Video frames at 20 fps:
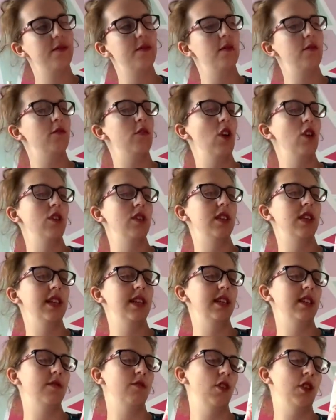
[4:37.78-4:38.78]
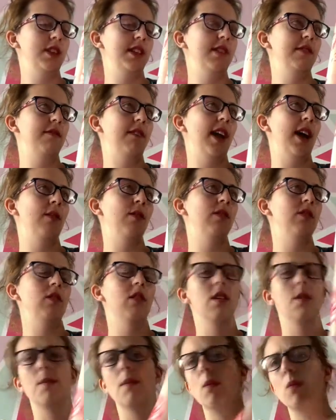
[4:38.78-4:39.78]
rosy flowers on
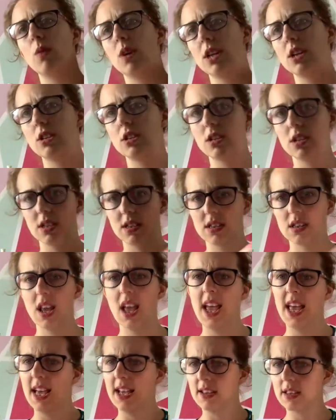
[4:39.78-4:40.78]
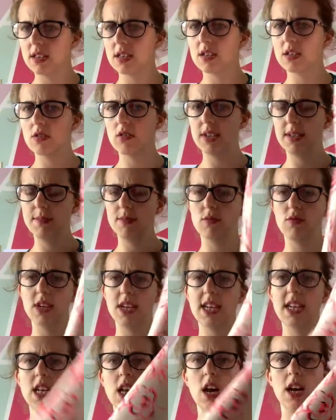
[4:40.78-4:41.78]
them, which just screams really
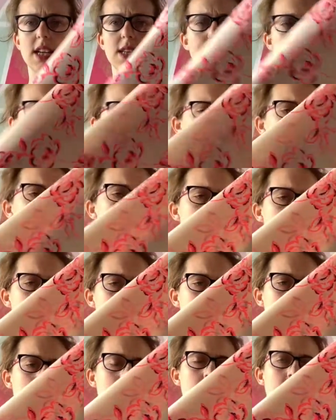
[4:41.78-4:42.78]
nice bright